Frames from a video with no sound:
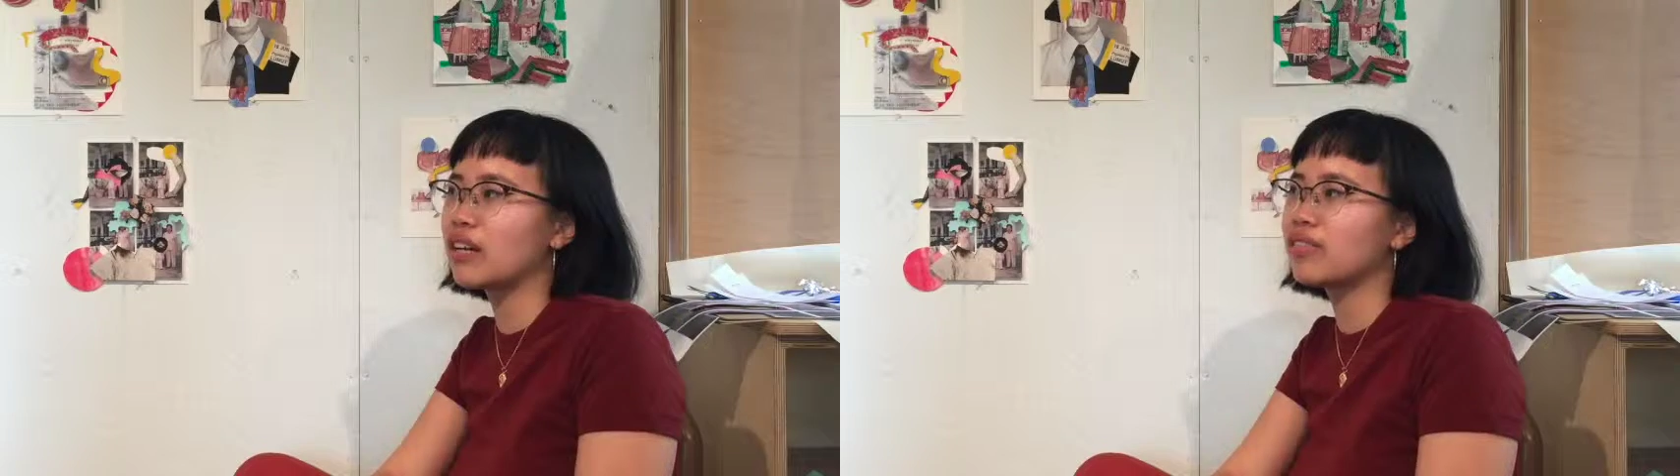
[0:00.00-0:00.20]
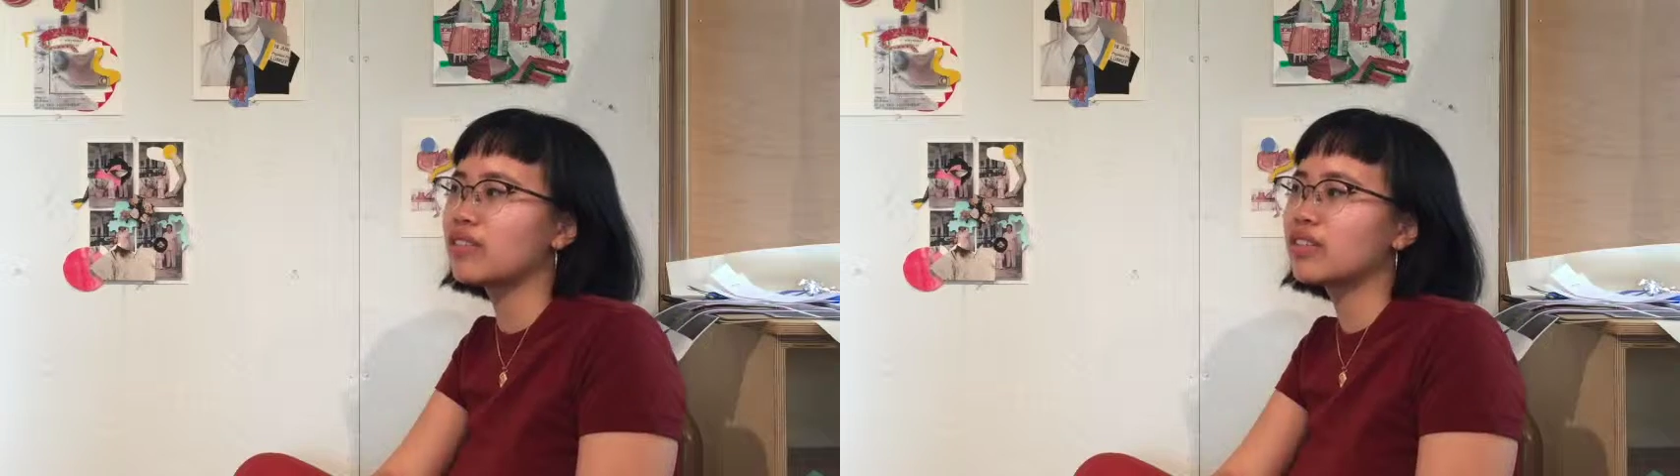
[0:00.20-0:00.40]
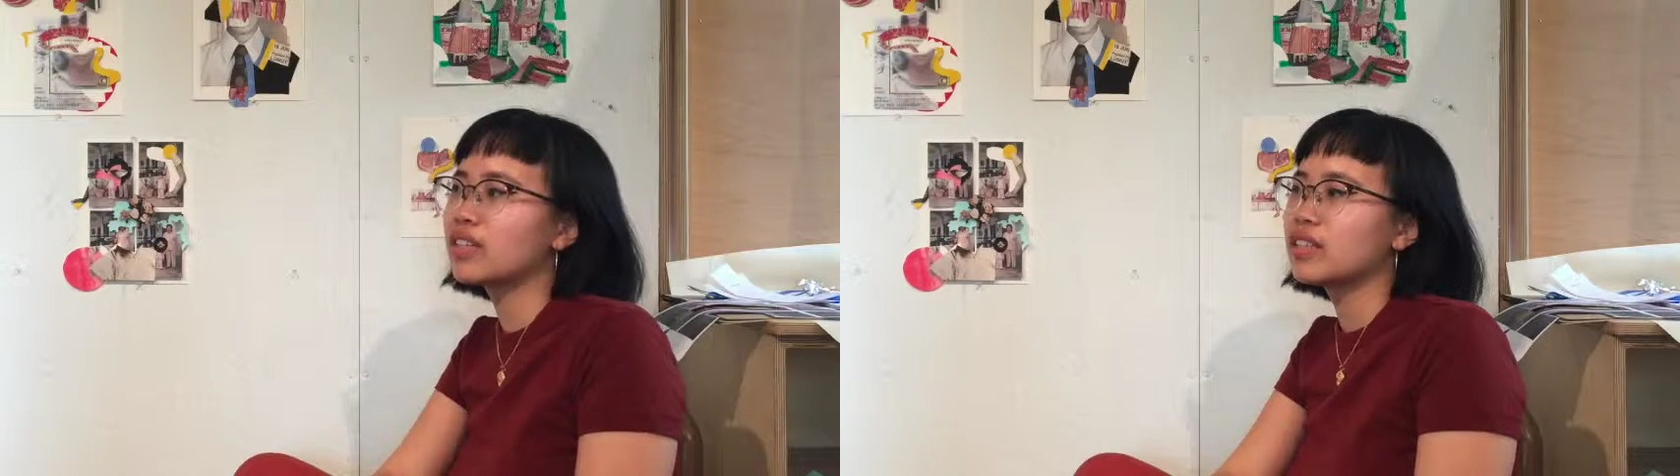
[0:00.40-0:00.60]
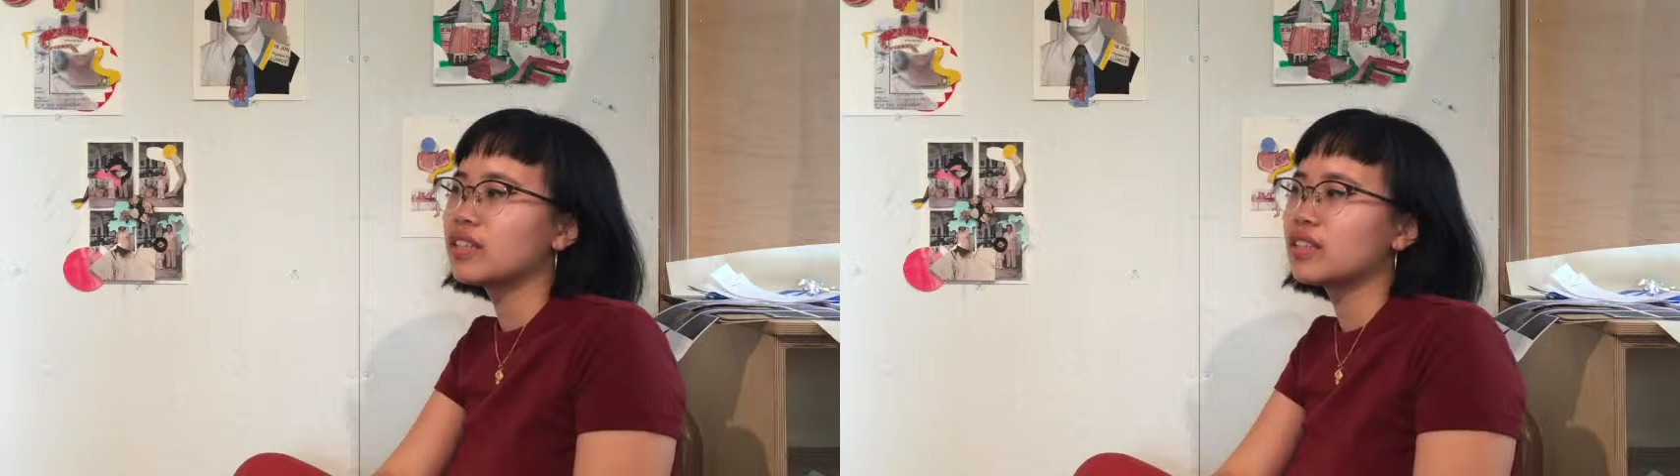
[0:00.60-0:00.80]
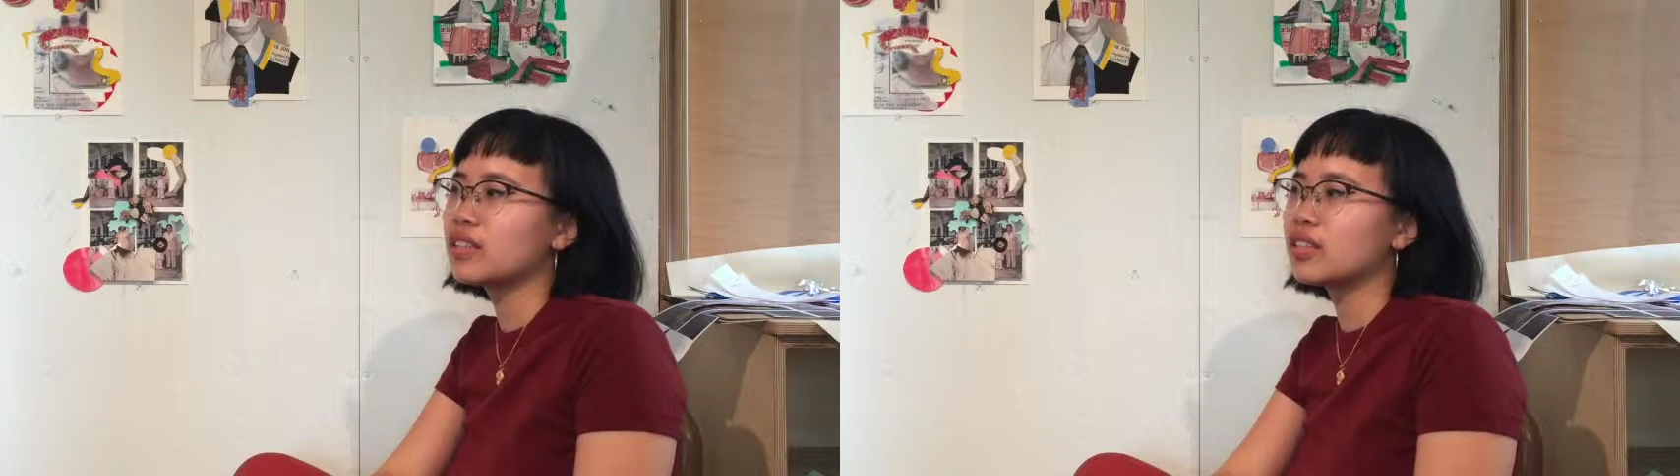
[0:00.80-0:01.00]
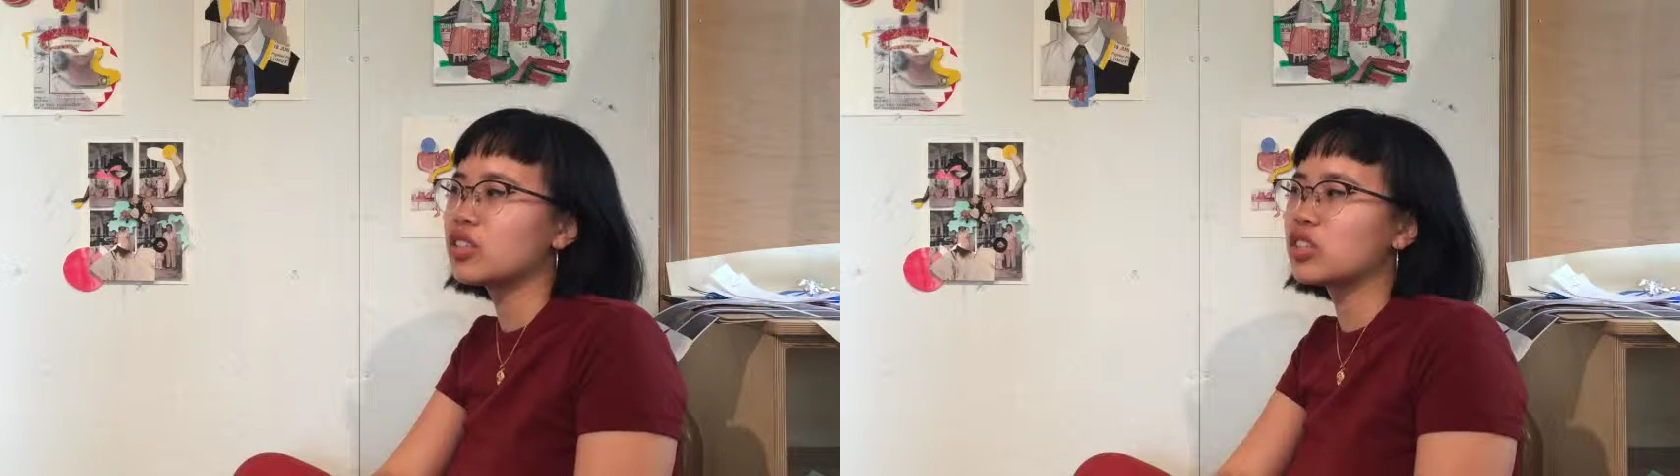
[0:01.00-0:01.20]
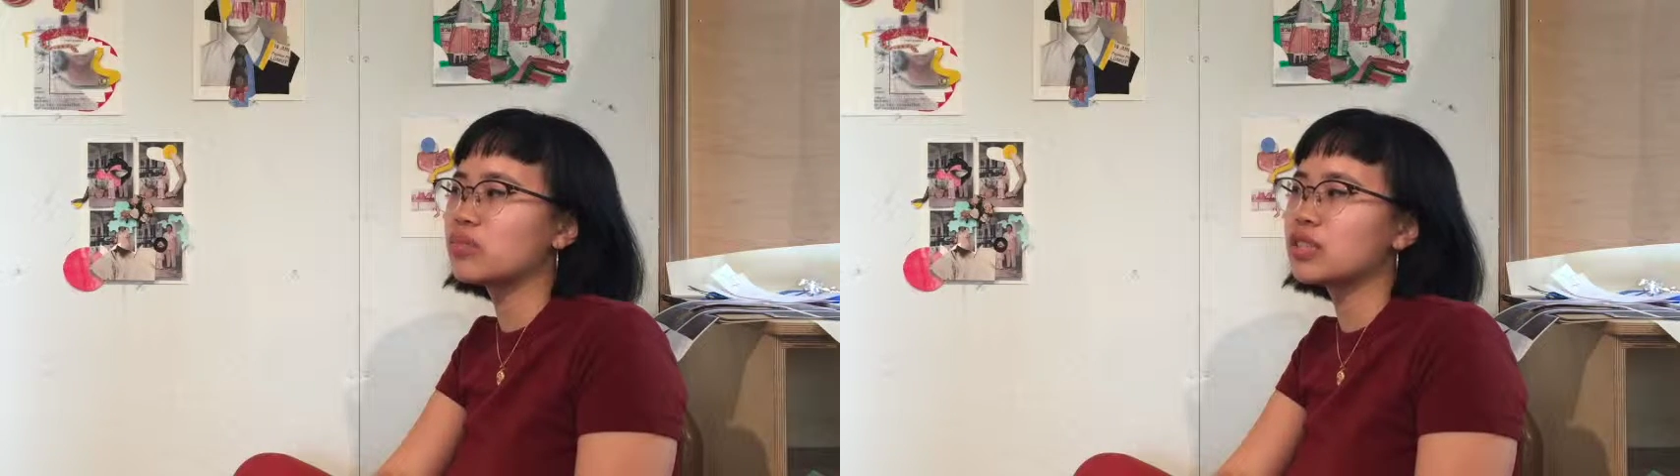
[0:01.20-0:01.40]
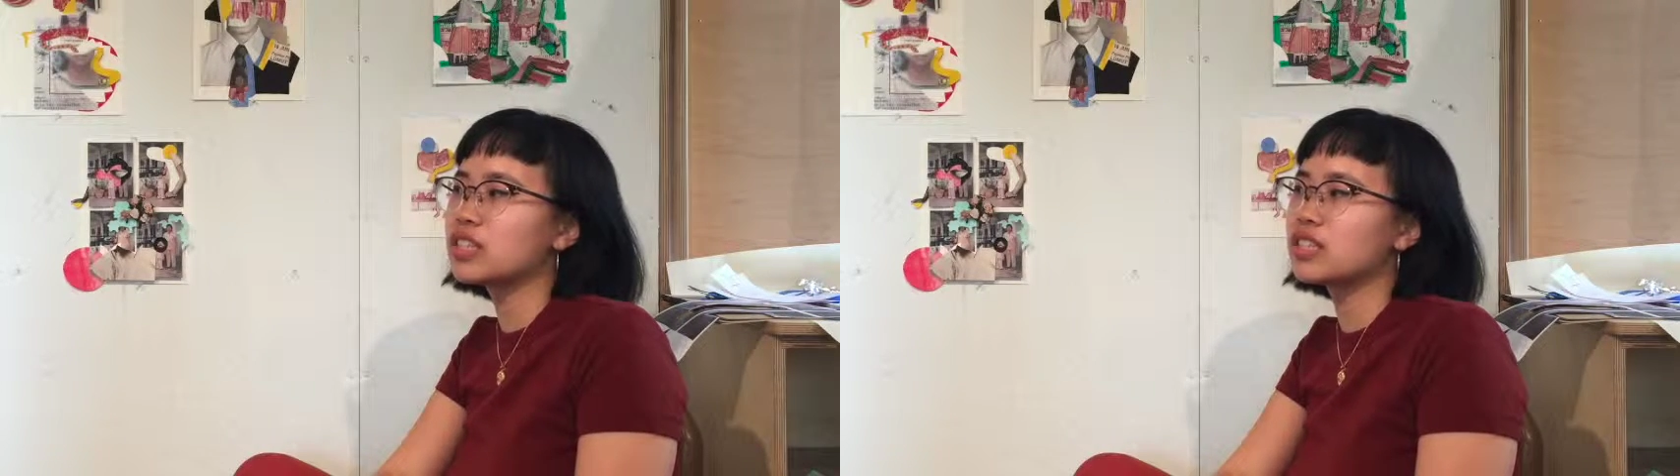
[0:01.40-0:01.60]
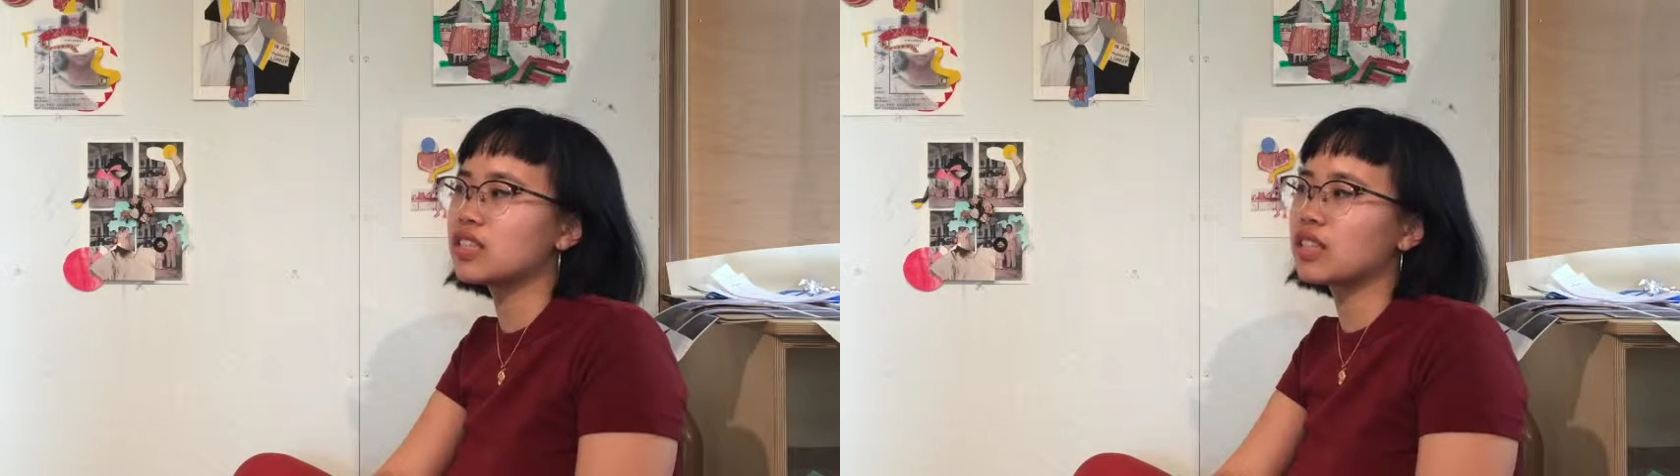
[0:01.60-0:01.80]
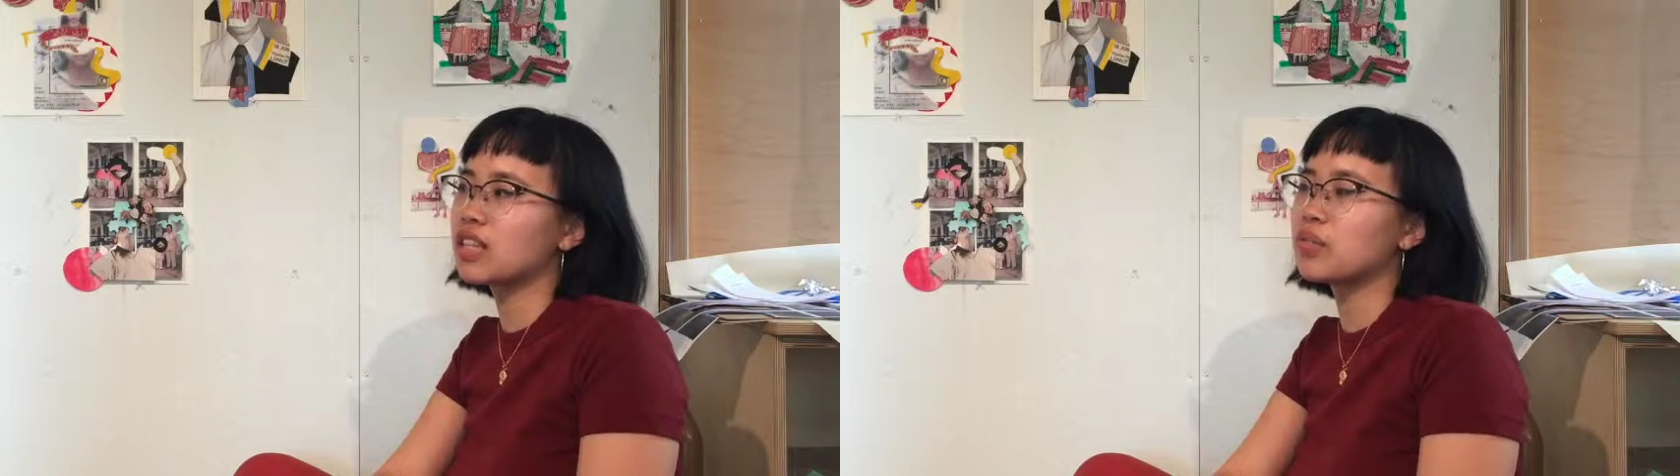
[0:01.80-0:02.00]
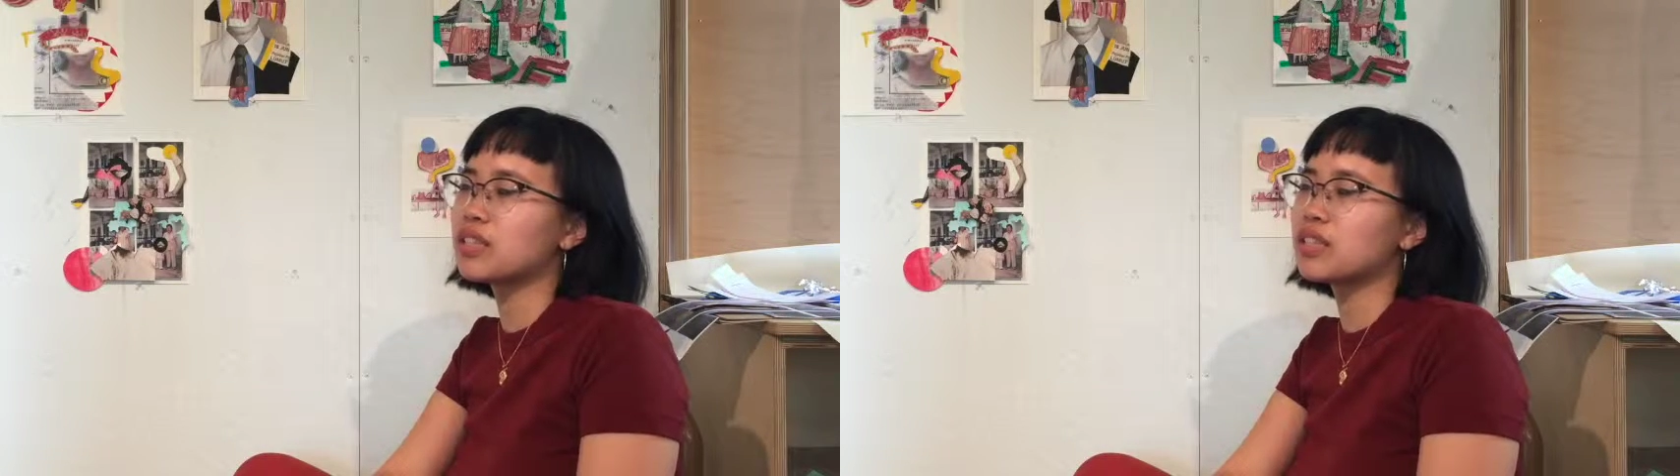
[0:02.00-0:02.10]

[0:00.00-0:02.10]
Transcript: have the legitimacy to claim